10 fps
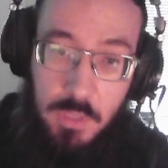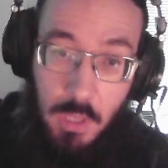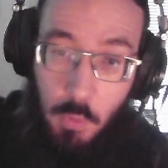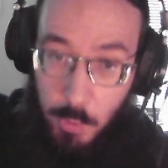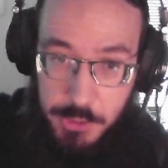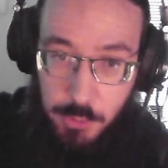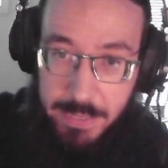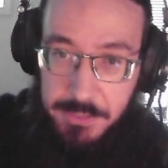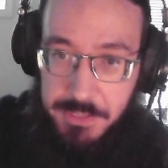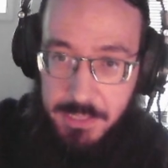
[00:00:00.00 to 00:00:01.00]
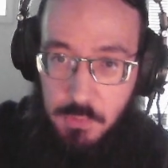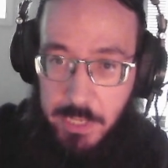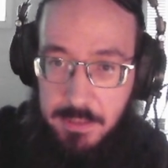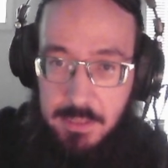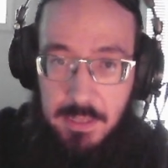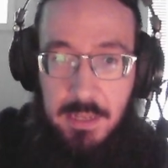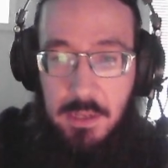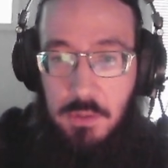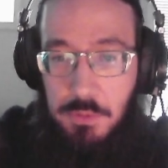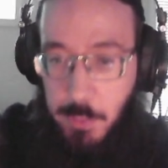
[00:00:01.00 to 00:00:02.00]
Once you have the Styx water,
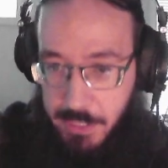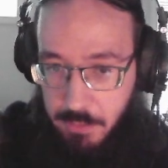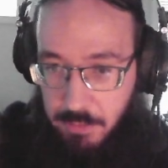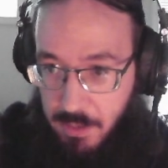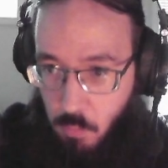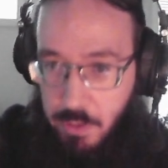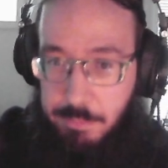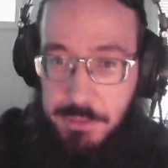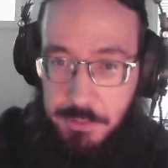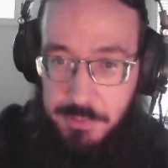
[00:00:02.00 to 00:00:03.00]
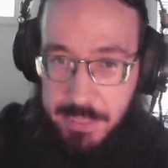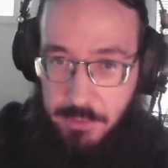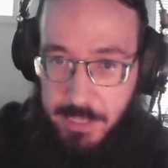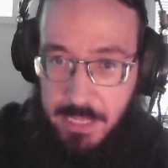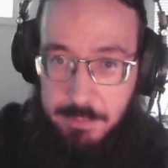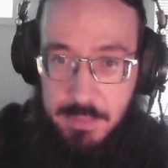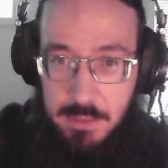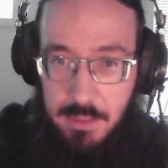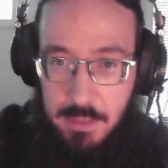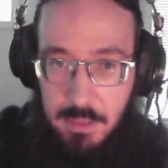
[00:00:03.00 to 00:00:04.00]
we're going to wrong warp. So save your game,
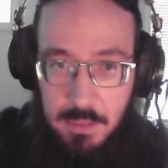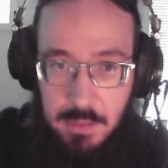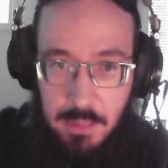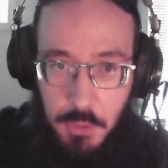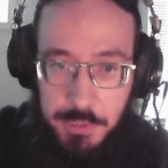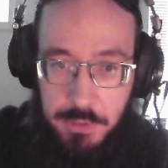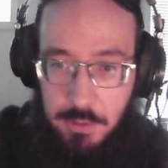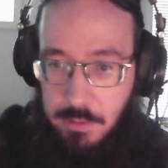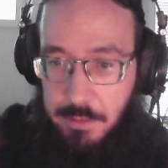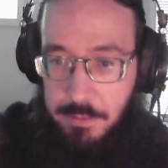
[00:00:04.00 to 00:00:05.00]
load your earlier